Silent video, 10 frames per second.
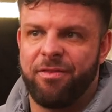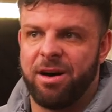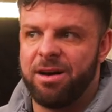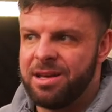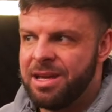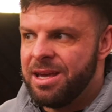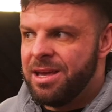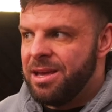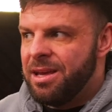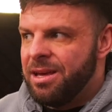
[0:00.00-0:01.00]
for
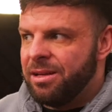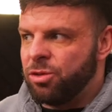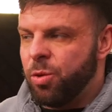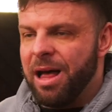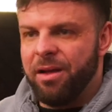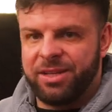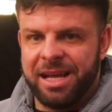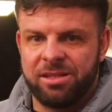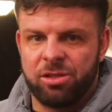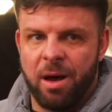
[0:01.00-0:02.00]
12,
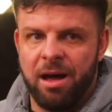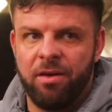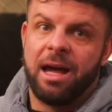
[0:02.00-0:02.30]
10 to 12.